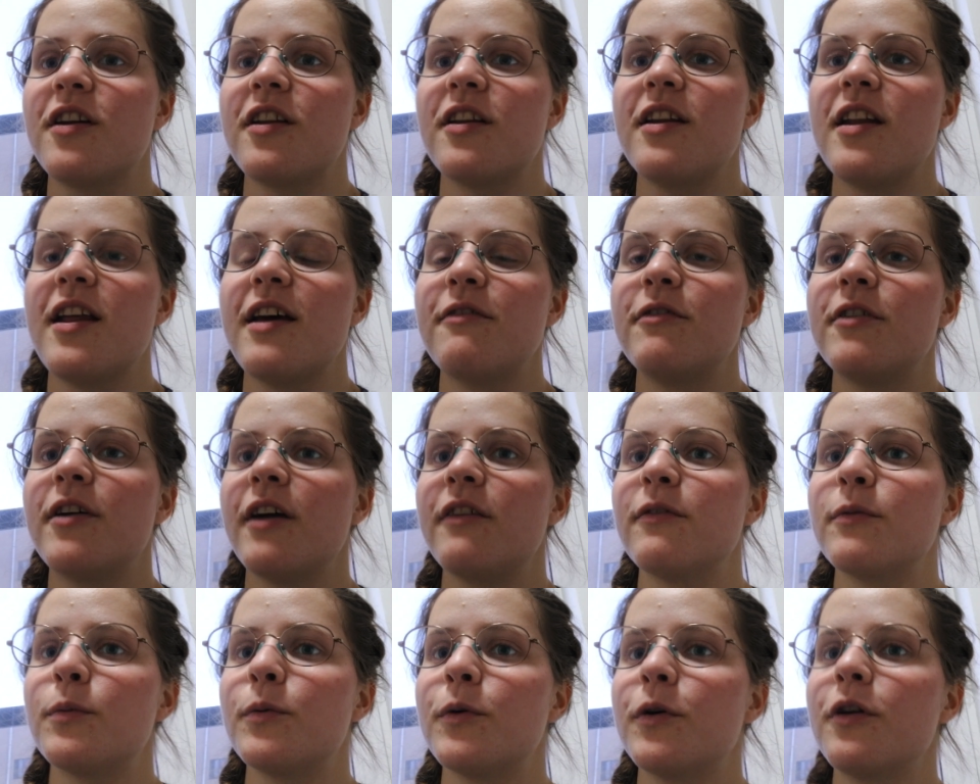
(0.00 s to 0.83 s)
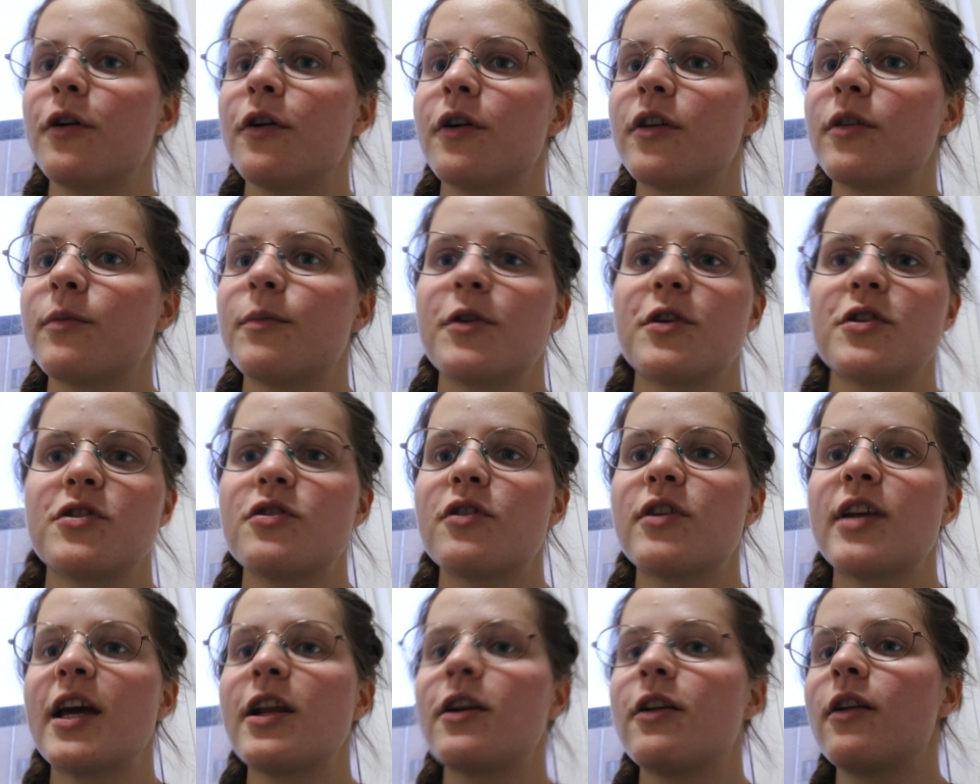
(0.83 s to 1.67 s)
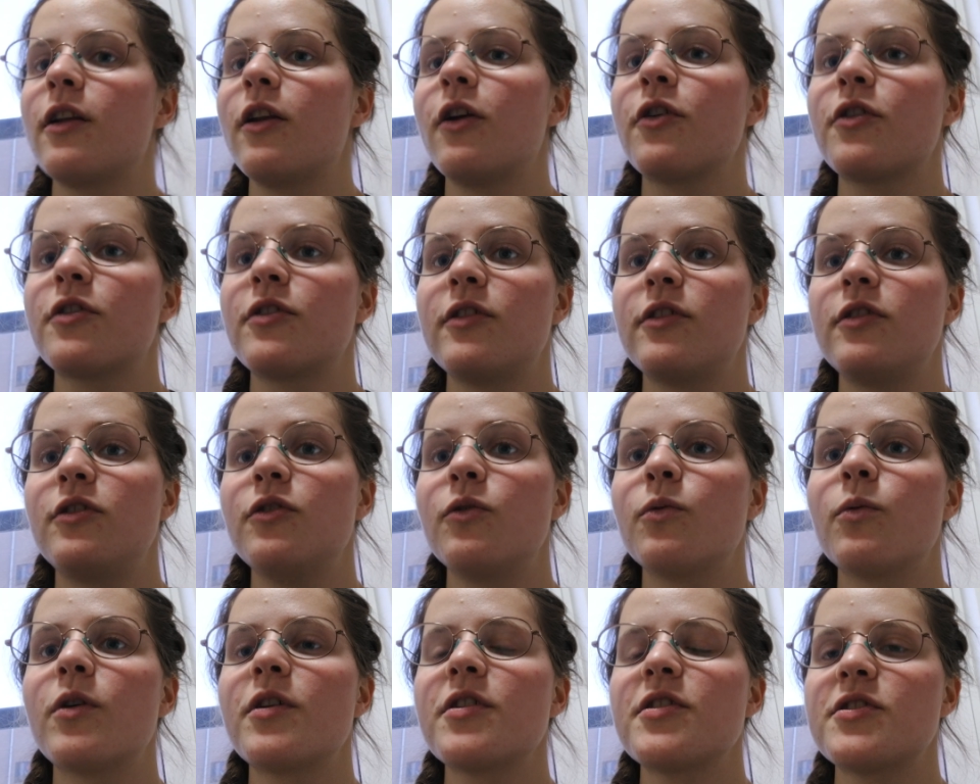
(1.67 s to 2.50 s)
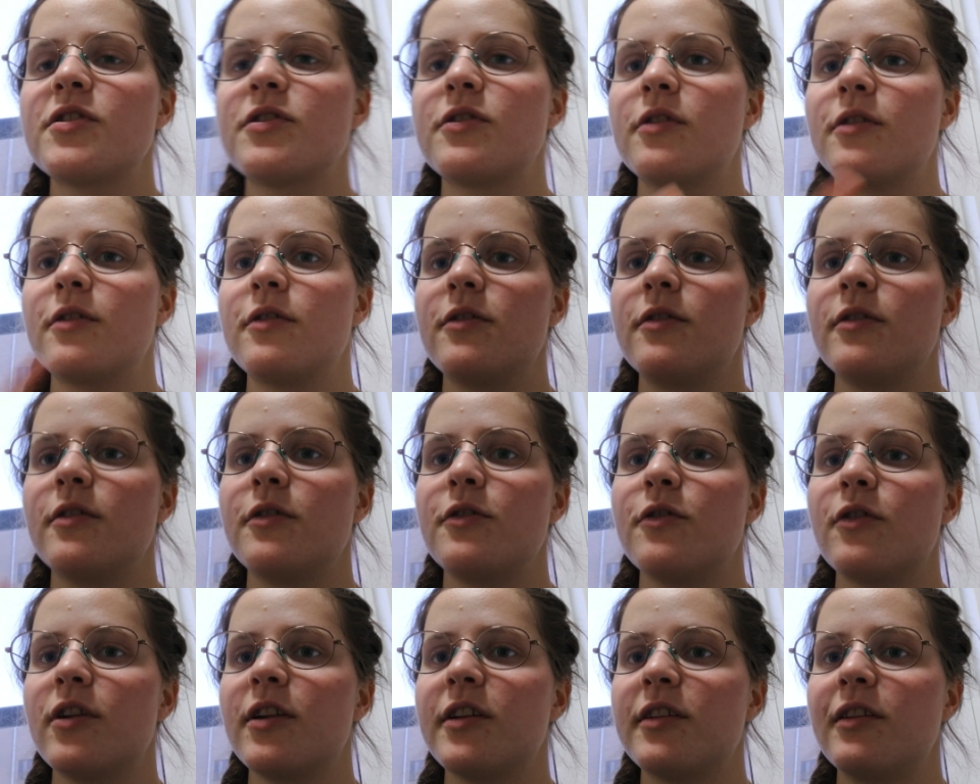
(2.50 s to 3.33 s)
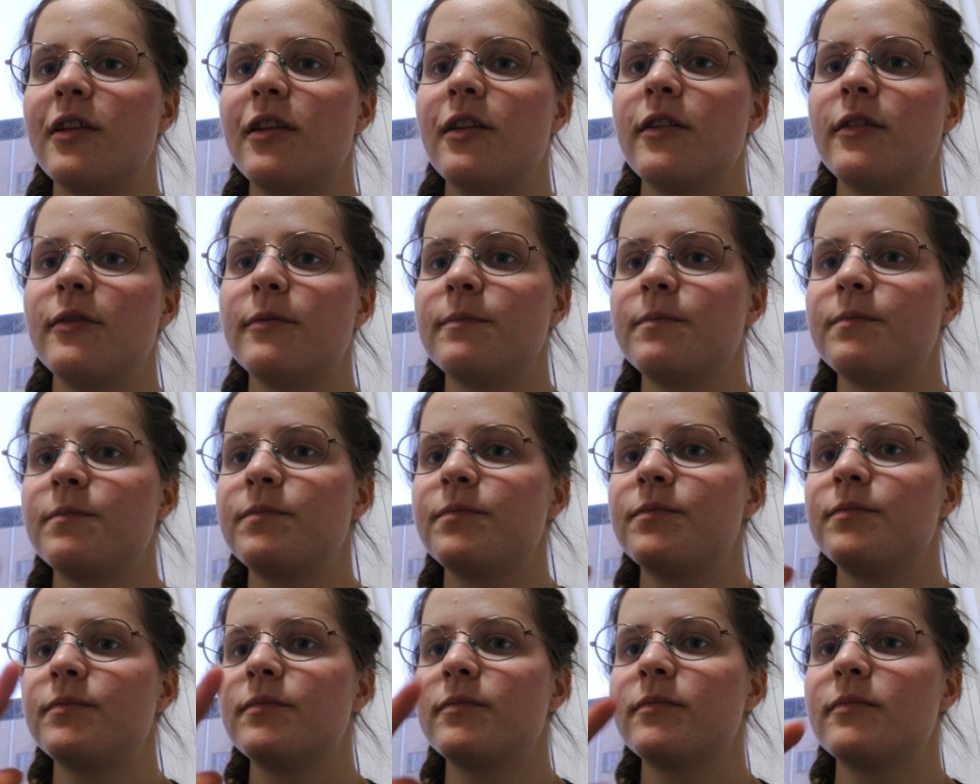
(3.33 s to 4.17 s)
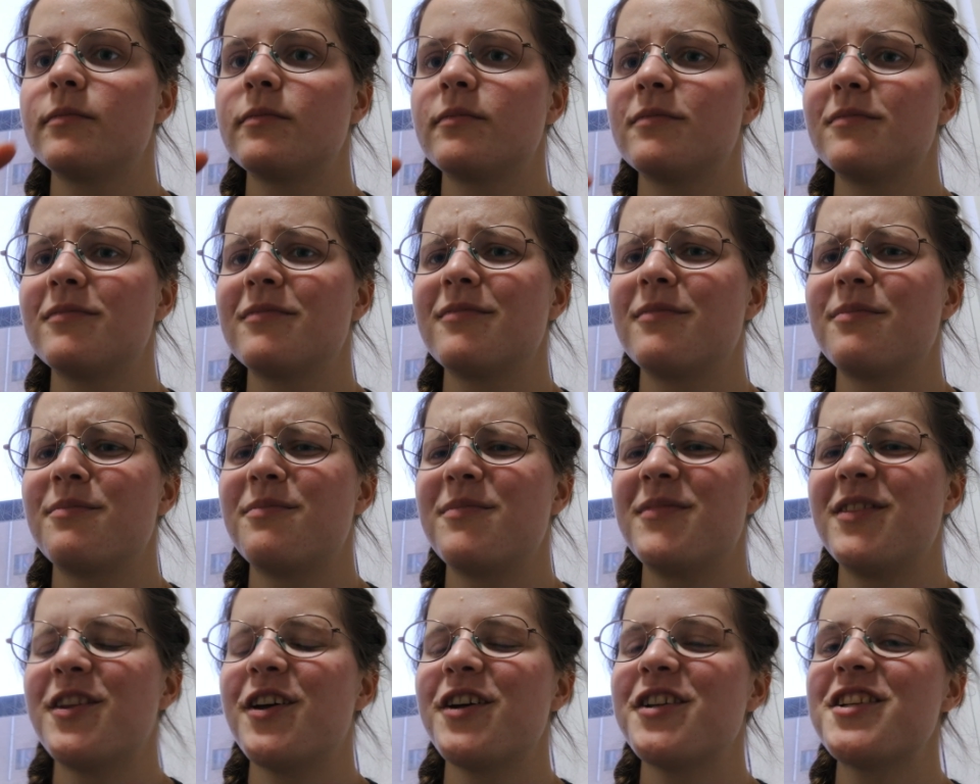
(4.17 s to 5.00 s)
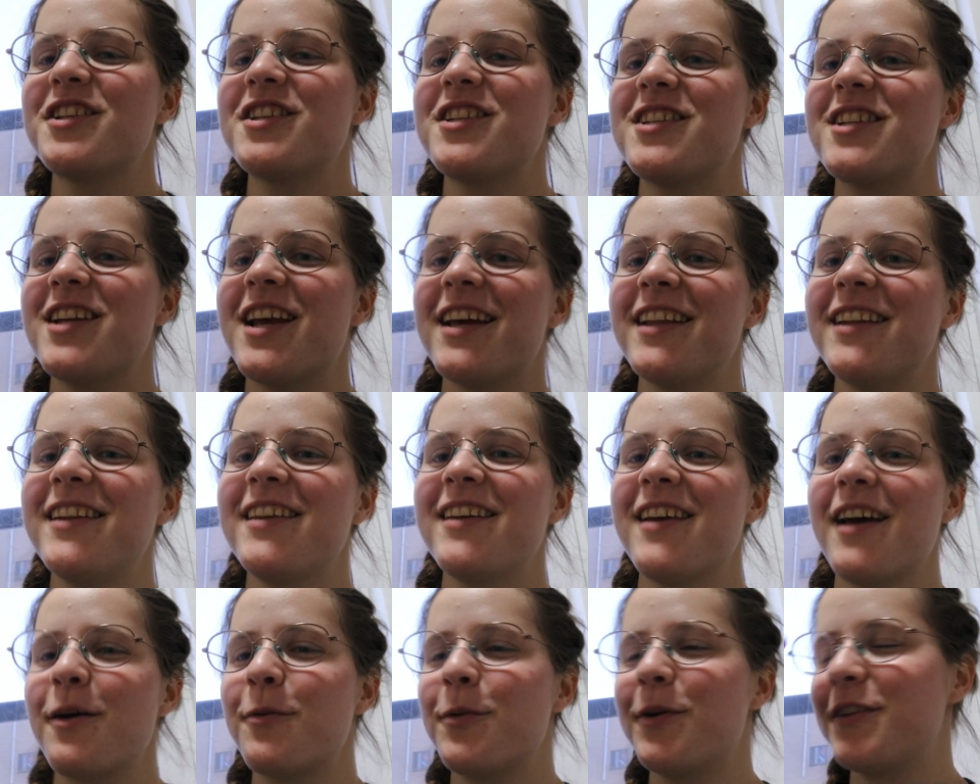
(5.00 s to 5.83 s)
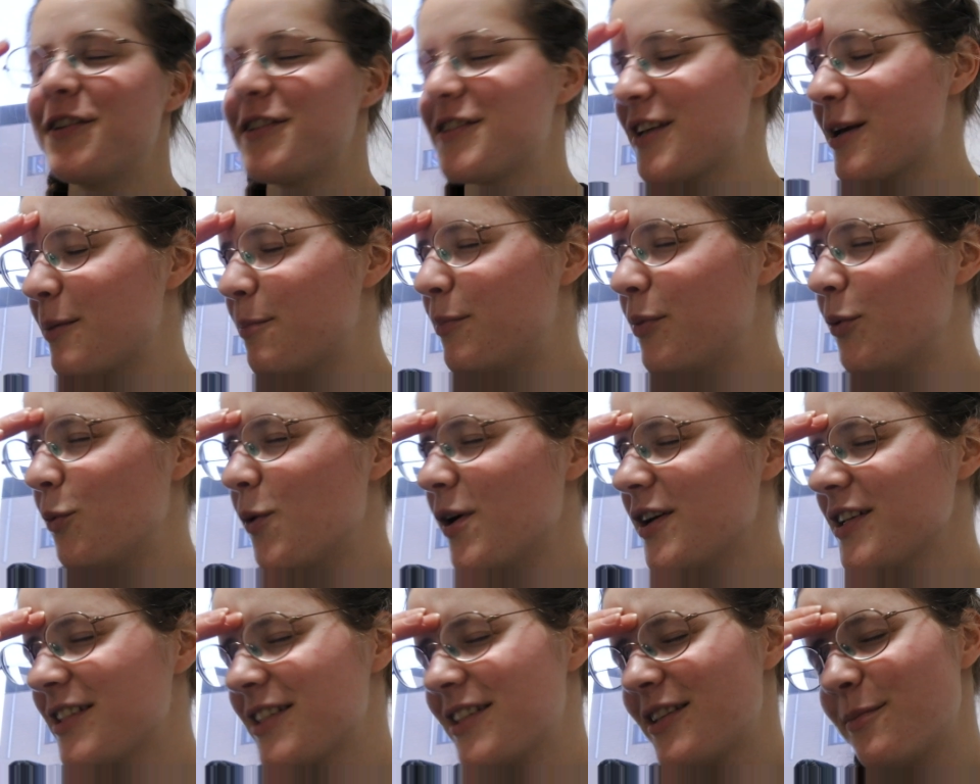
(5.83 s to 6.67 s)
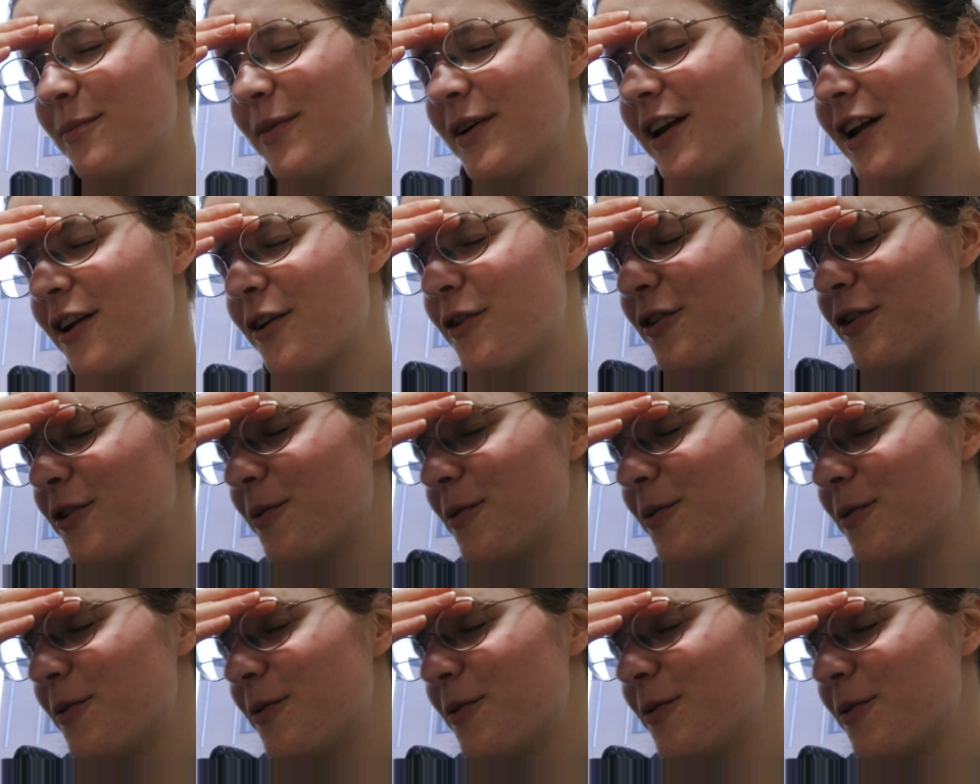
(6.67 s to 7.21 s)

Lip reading: never have worked, because you cannot lock the doors to your little, not shed, I want to say bås, but I don't know